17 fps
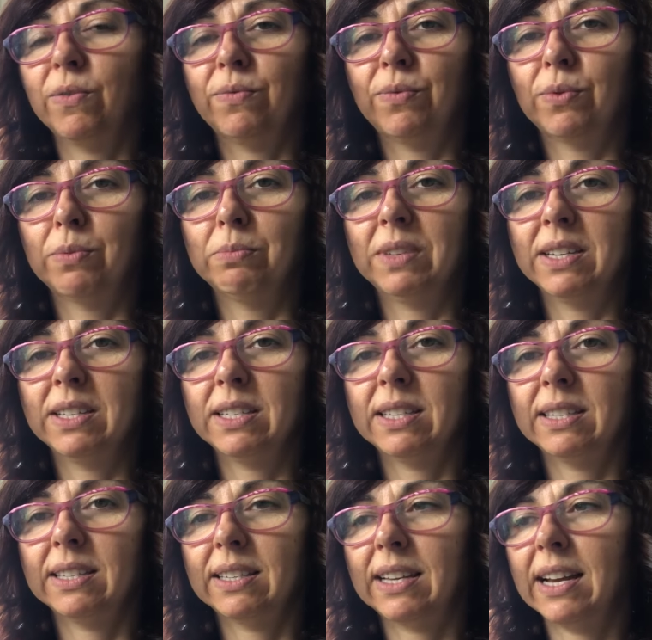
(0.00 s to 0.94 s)
from
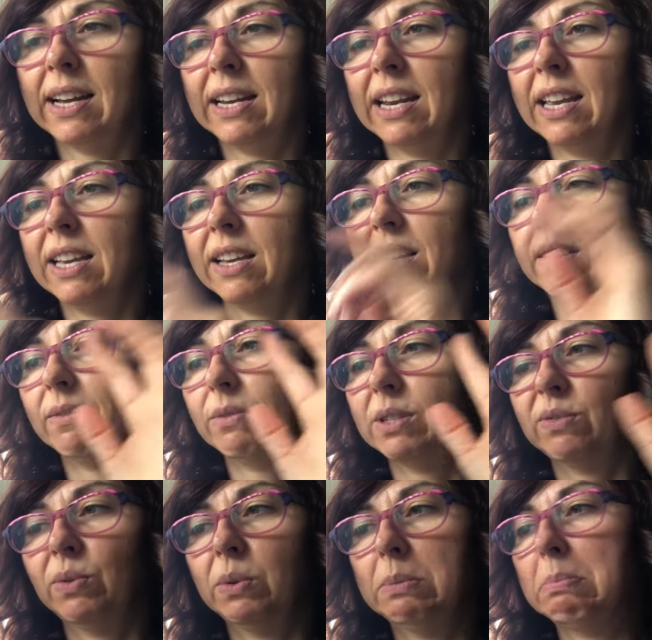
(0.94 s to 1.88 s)
this cutting
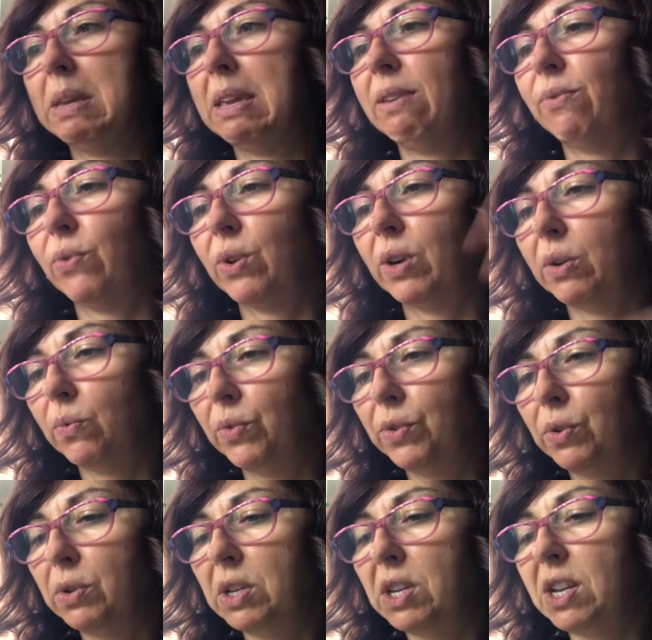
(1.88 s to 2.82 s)
was with me for a
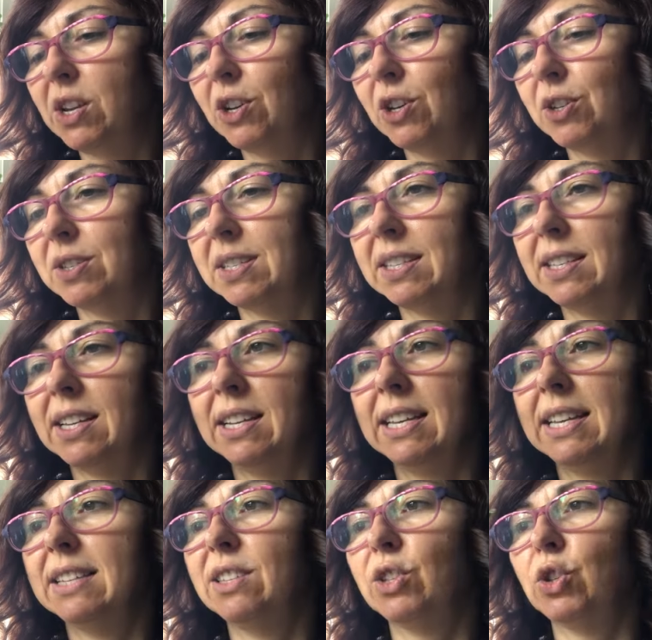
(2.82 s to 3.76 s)
few years, and then it
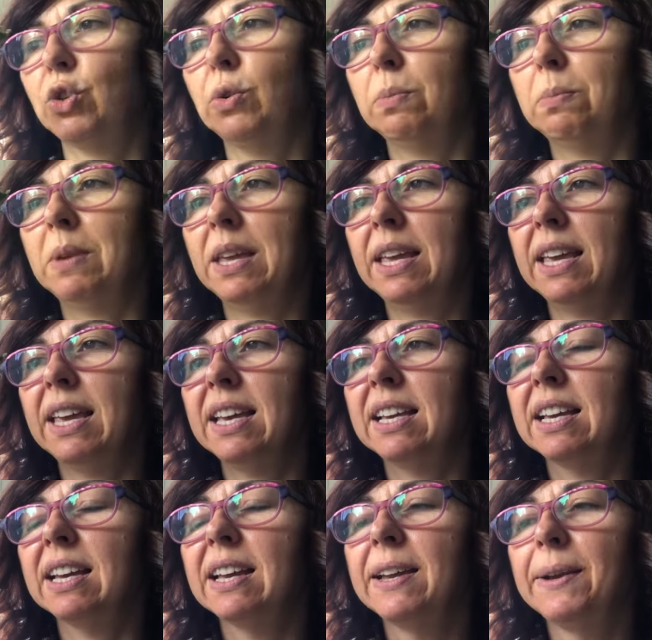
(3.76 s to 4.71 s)
gets too
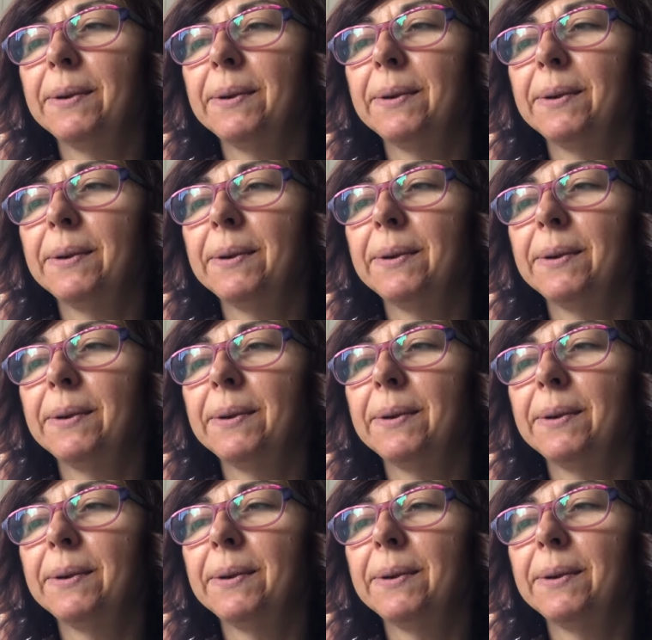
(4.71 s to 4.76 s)
big,